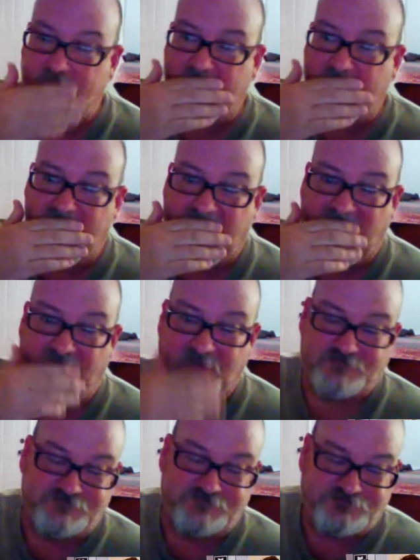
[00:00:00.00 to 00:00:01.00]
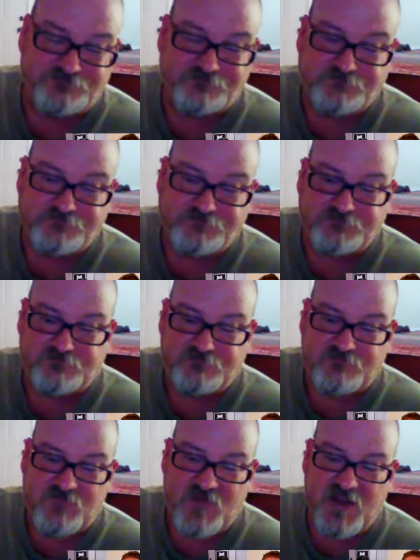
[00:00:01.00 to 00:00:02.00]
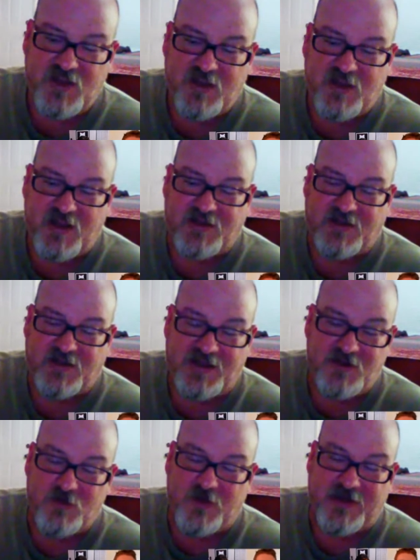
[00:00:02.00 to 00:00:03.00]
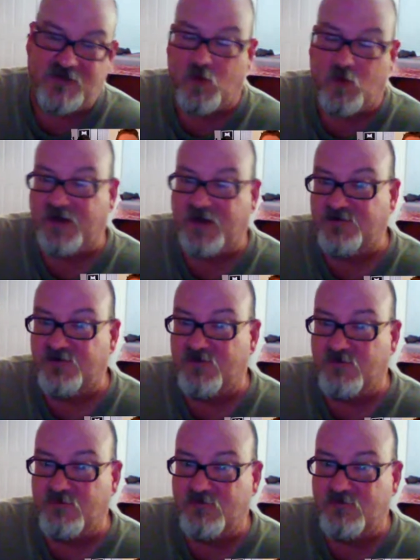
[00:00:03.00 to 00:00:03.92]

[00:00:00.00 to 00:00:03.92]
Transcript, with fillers: Um, I, I knew I didn't want to do